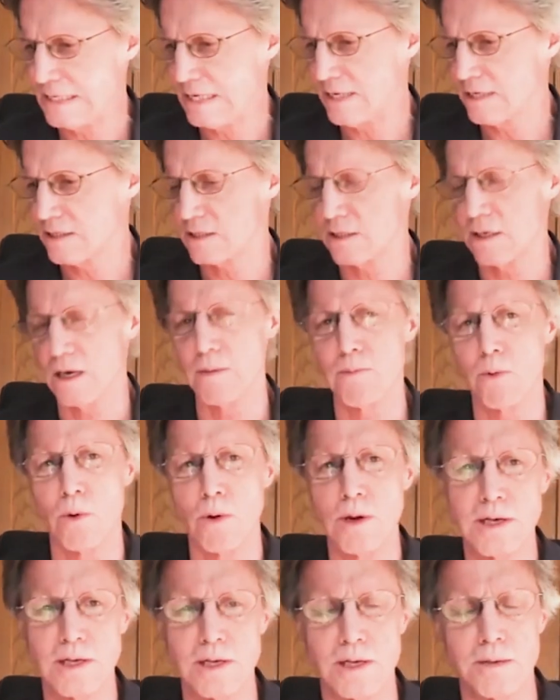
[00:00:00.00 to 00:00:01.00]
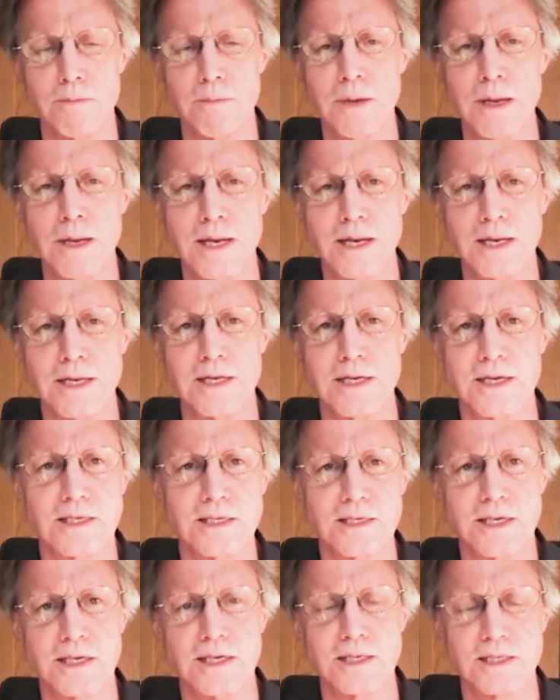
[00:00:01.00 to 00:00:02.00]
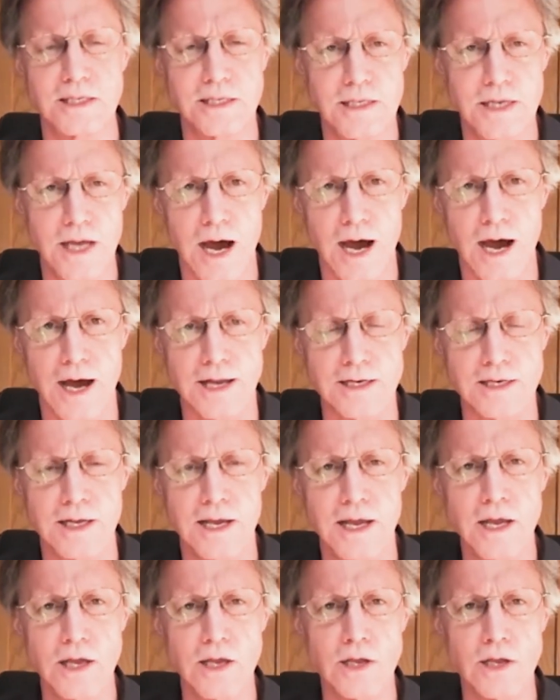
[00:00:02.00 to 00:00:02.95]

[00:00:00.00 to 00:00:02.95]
disappointed meaning this is not